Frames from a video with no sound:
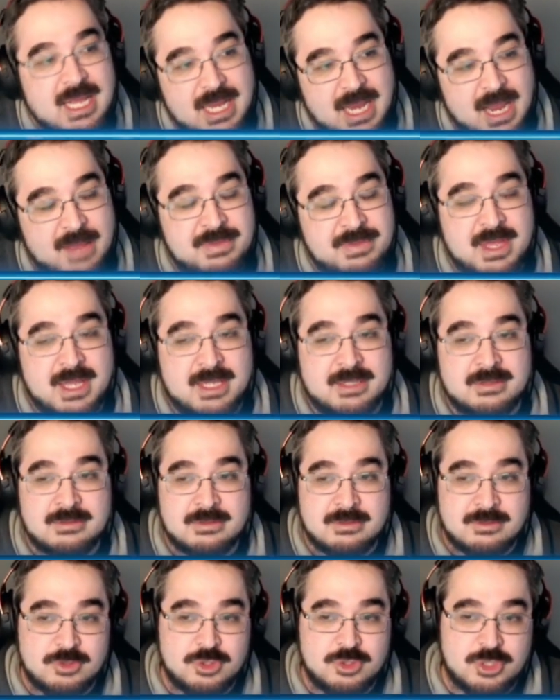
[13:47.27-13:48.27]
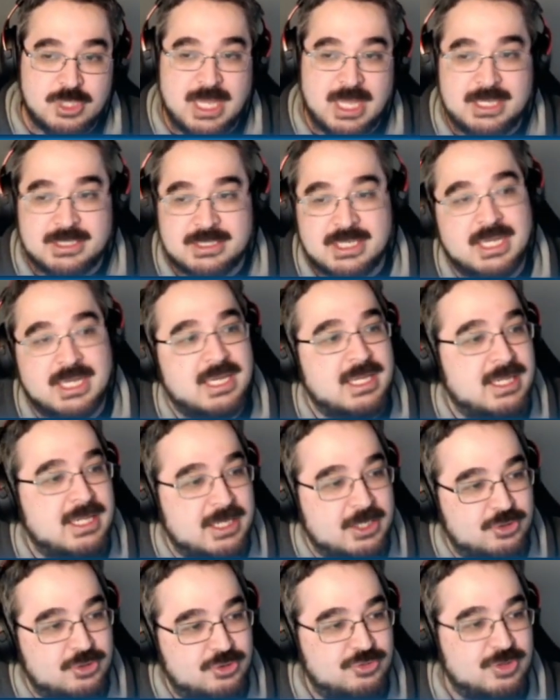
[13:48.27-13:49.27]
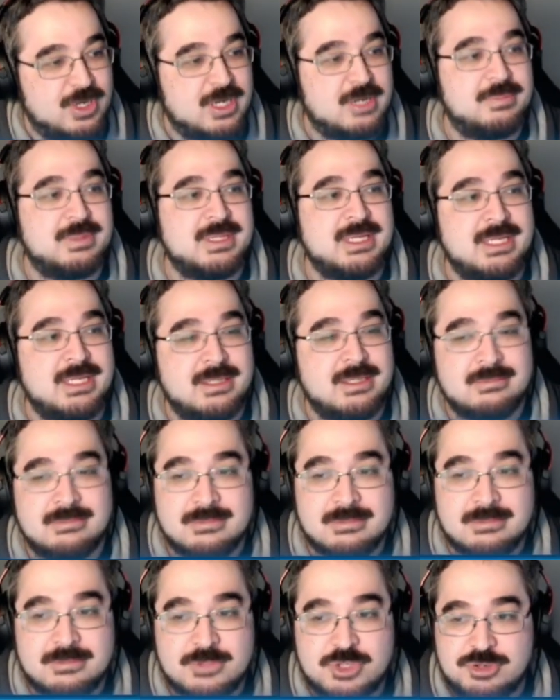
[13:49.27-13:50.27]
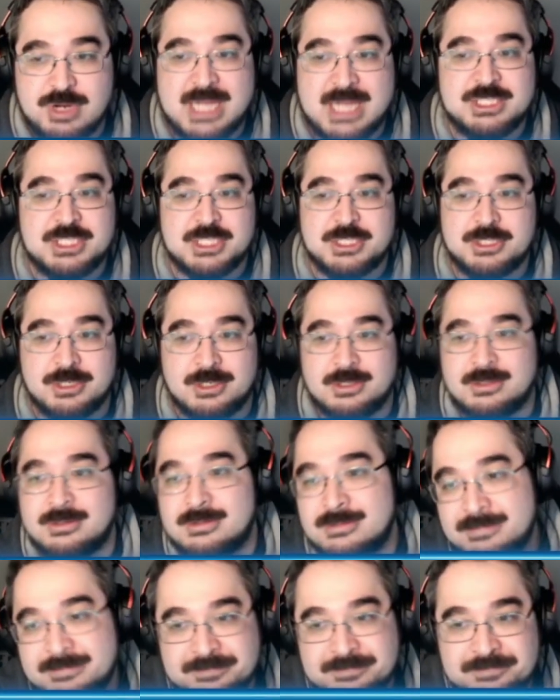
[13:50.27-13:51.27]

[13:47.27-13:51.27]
and then takes like an incredibly tragic turn.